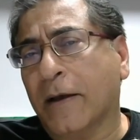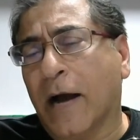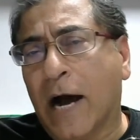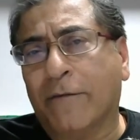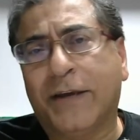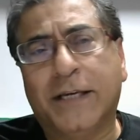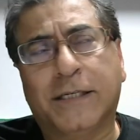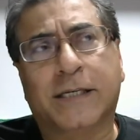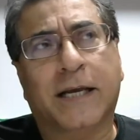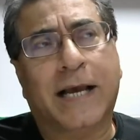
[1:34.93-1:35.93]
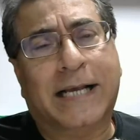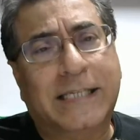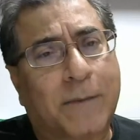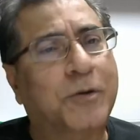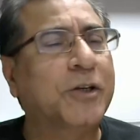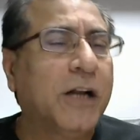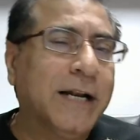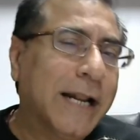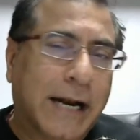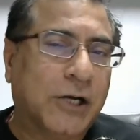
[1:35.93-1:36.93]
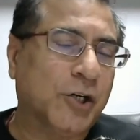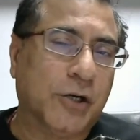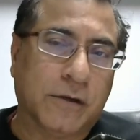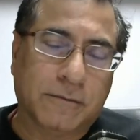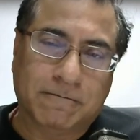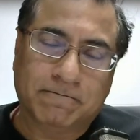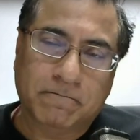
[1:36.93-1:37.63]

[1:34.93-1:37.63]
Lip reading: exceptional narration,